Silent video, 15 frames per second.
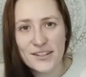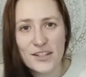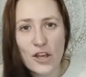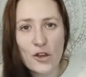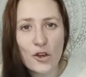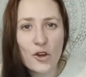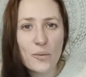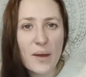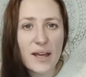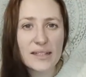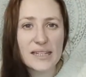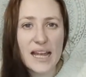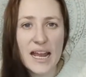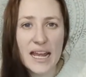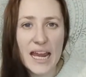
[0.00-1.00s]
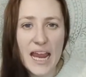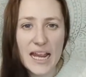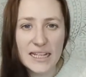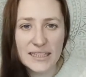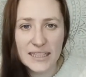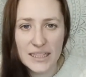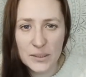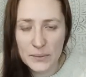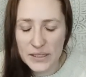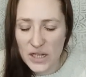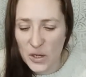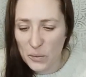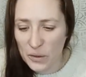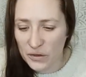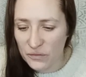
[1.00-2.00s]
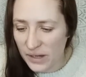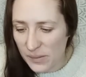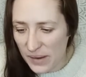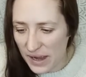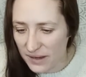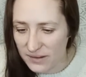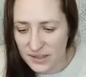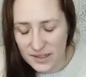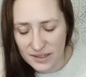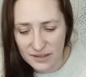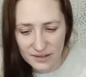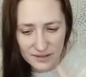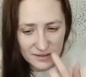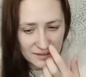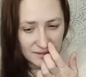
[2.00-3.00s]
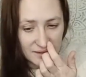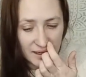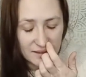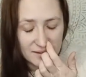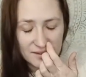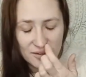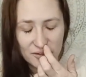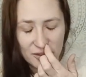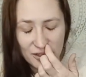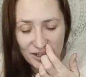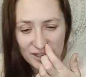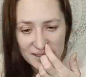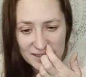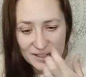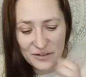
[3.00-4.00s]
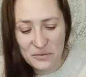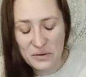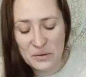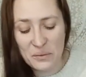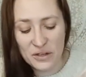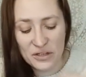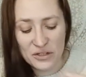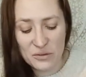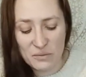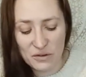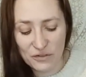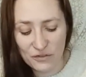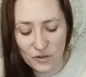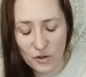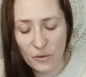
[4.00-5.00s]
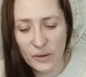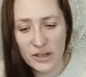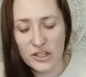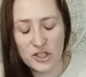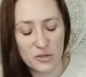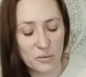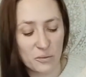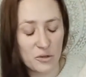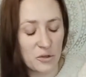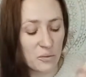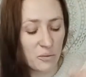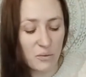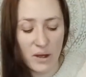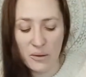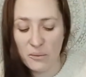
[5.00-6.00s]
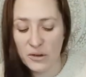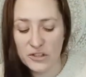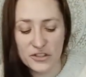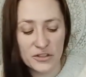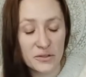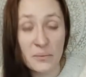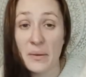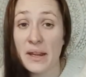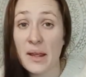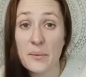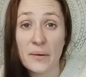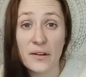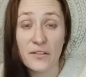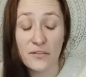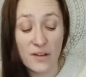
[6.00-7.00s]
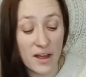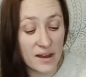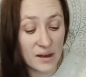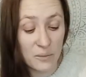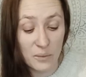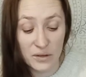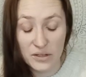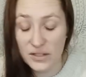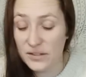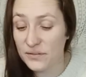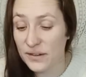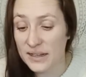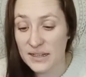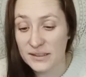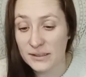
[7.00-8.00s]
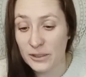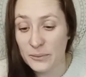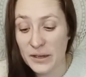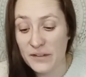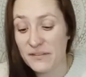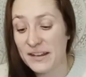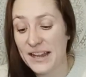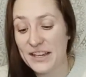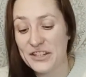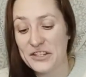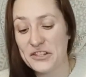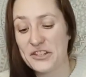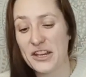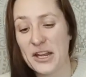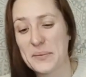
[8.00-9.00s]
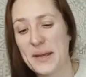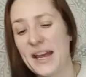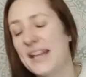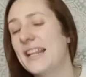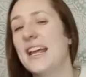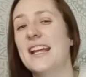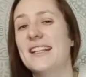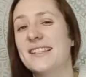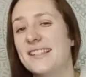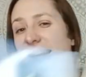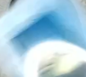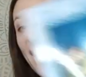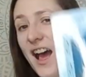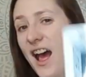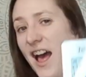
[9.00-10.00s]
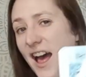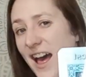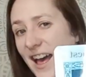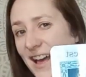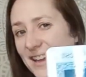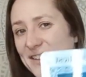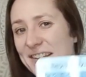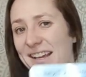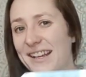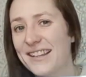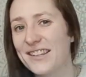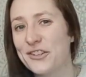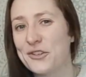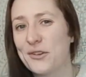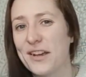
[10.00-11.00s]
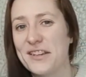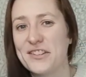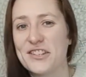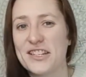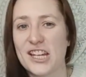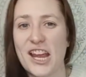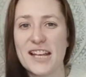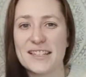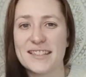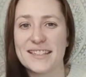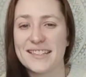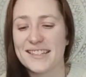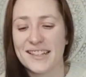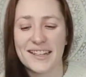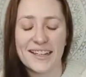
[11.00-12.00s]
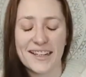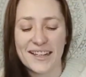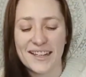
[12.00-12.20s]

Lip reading: Don't go back to any exes. We don't want rebound. That's not good. We want you to move forward. I want you to be that butterfly. I want you to find that soulmate relationship. And then, ta-da, you get the treasure chest.